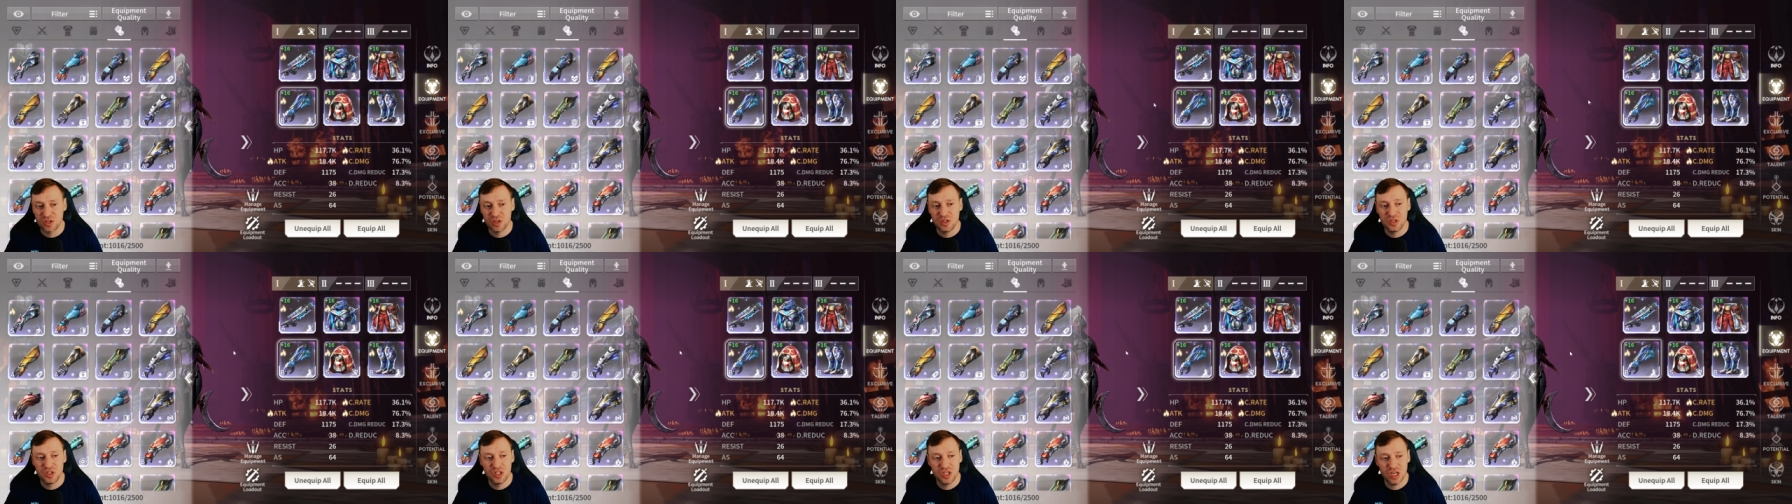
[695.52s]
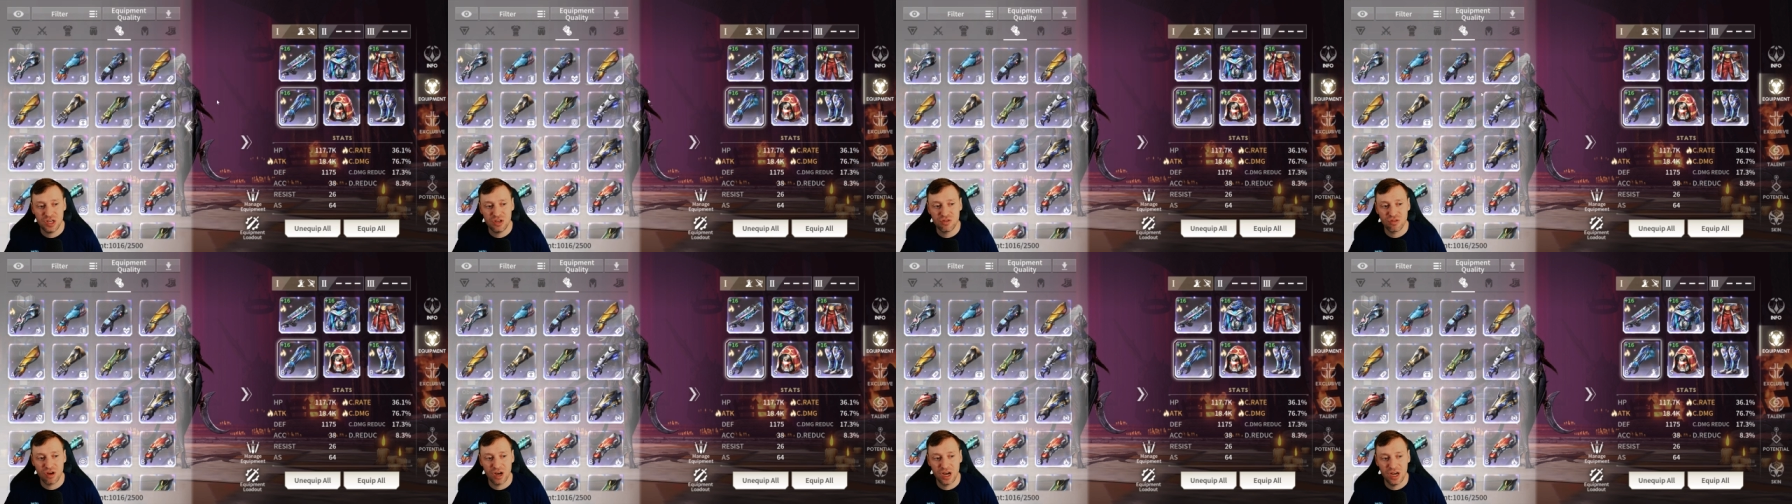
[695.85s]

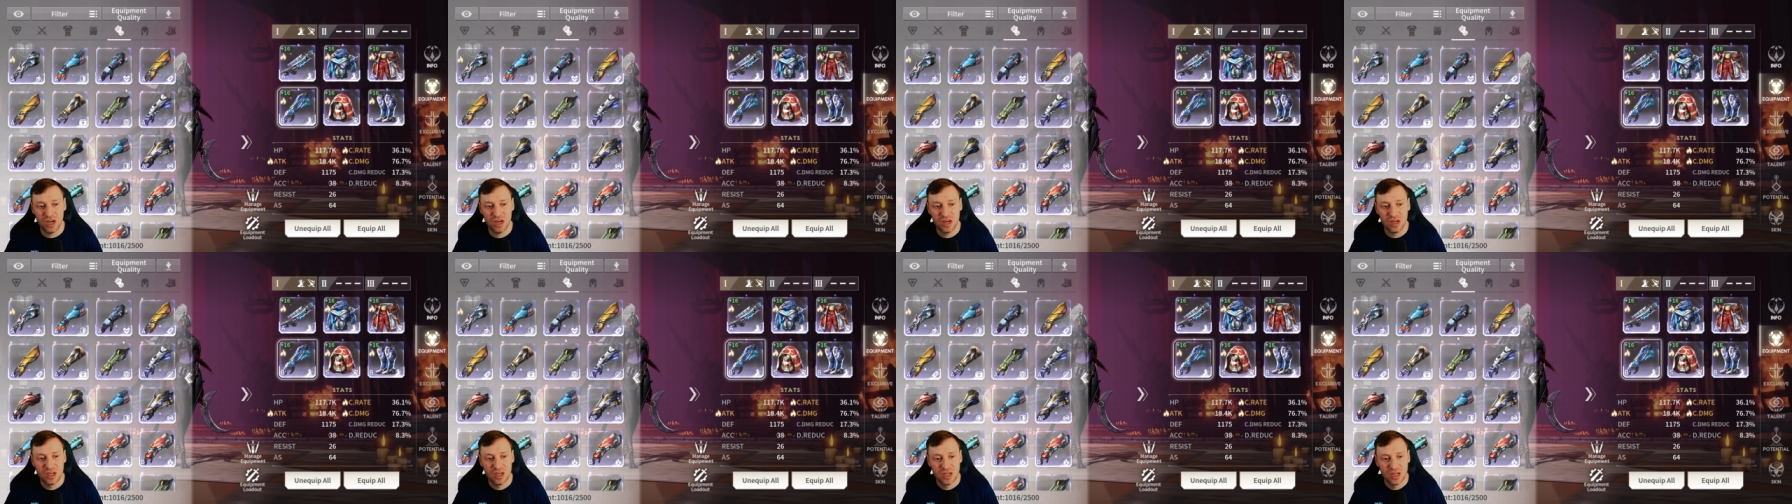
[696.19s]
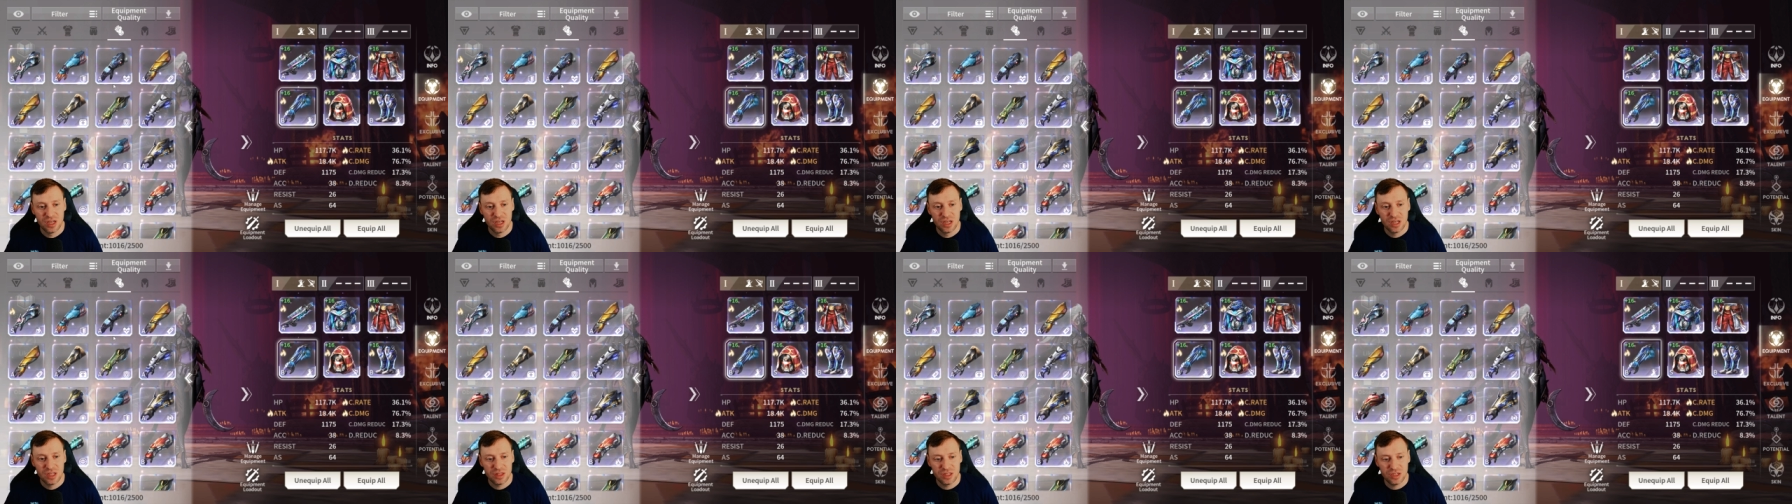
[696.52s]
considering
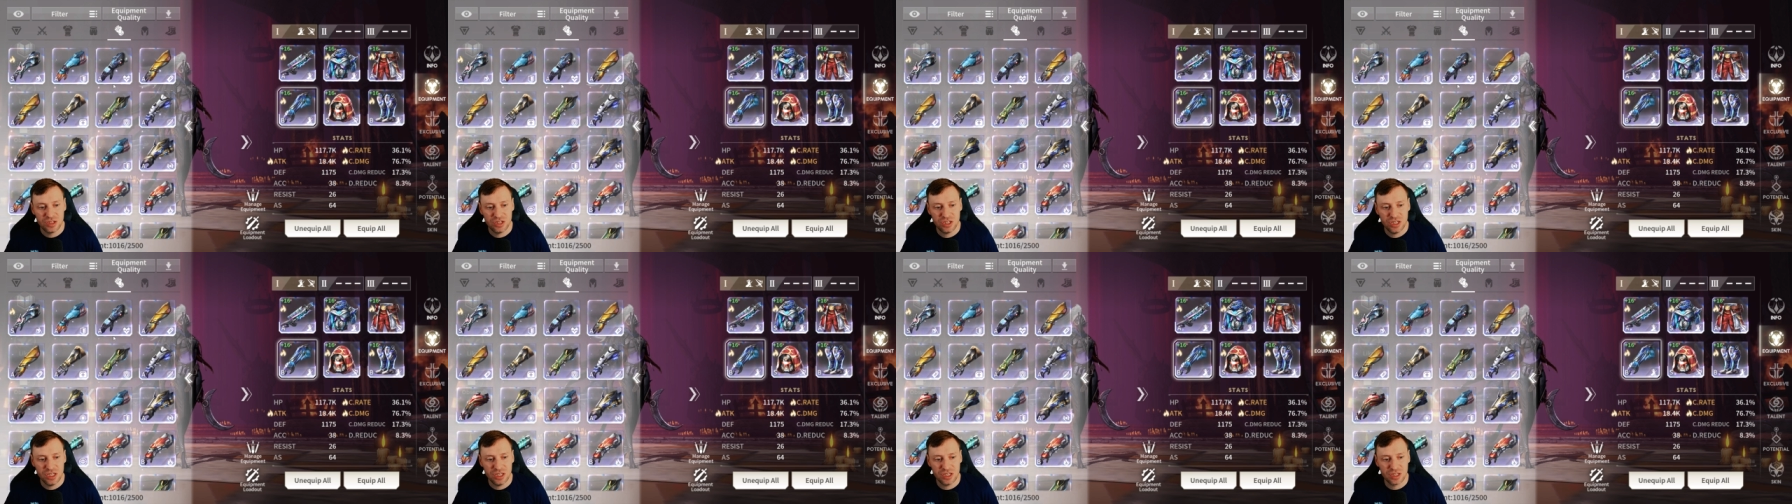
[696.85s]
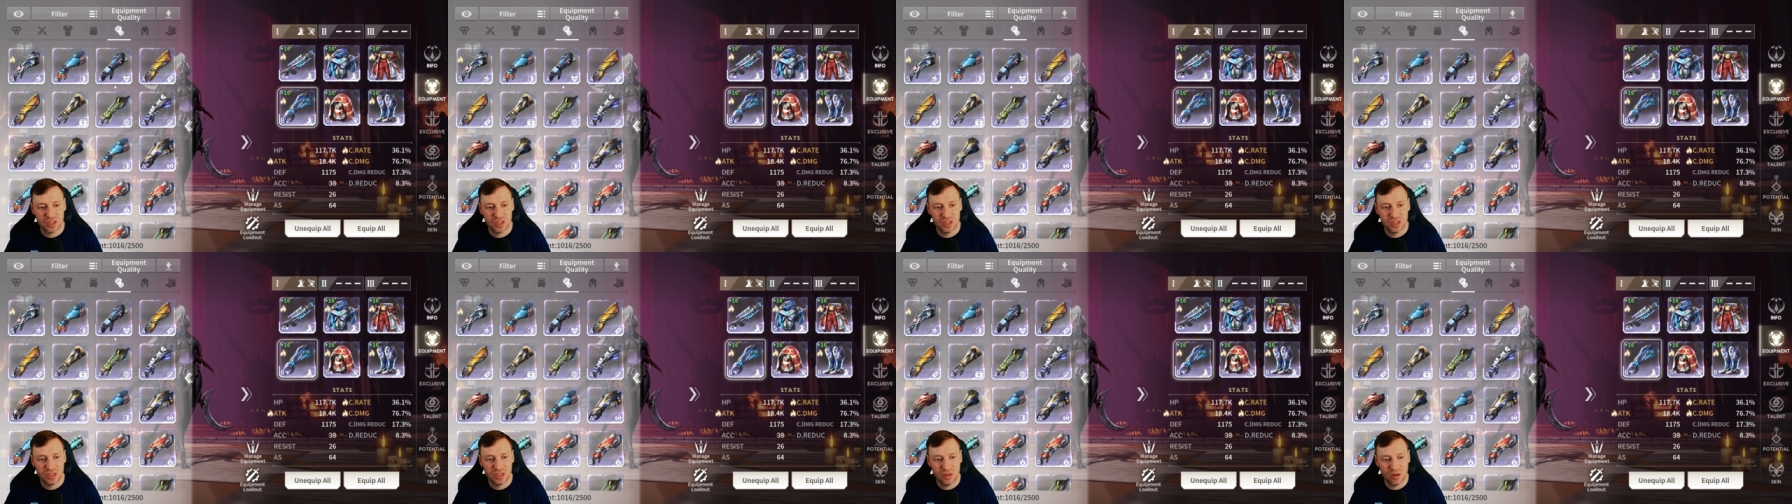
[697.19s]
that she
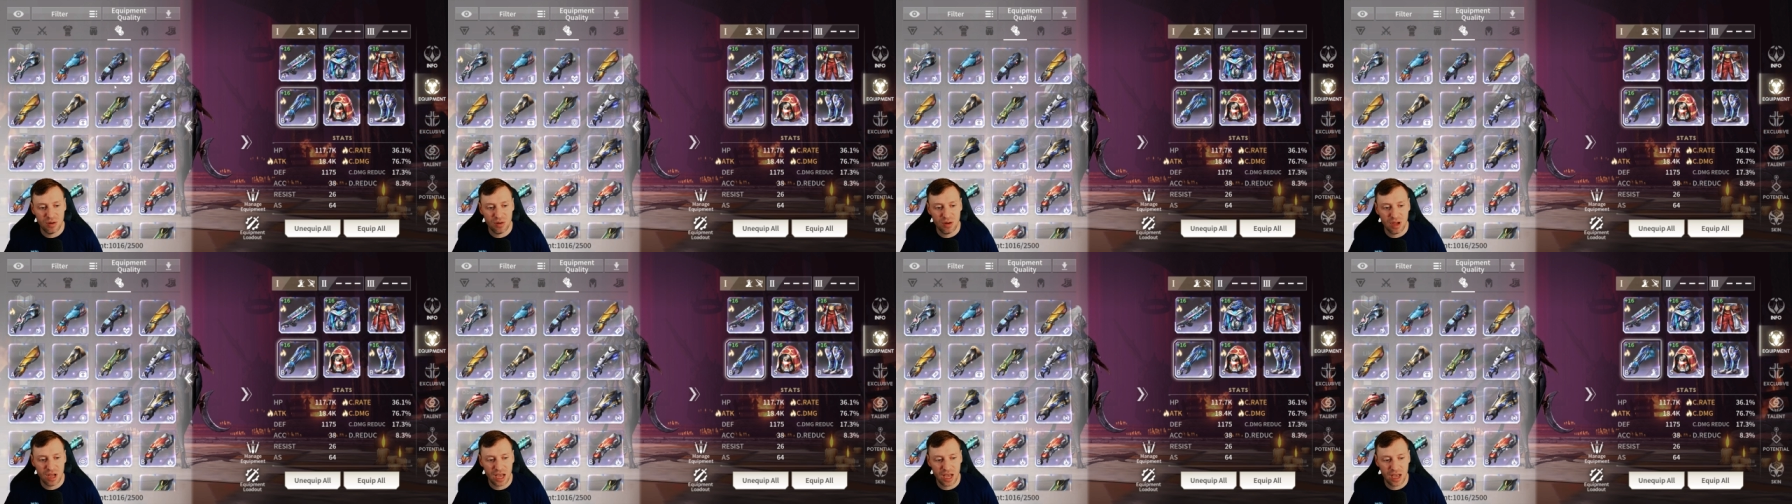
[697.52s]
does not